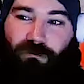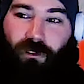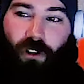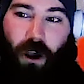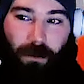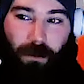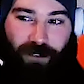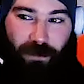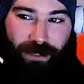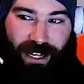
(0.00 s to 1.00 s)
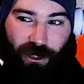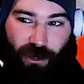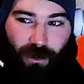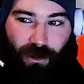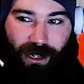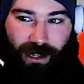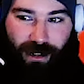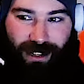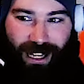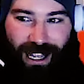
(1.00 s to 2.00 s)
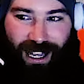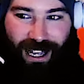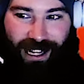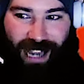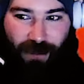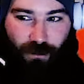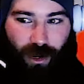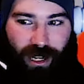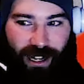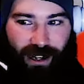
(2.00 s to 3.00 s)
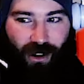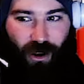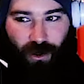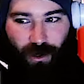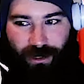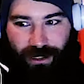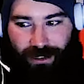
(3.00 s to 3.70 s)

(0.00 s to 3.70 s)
robbed of a potential game-winning goal?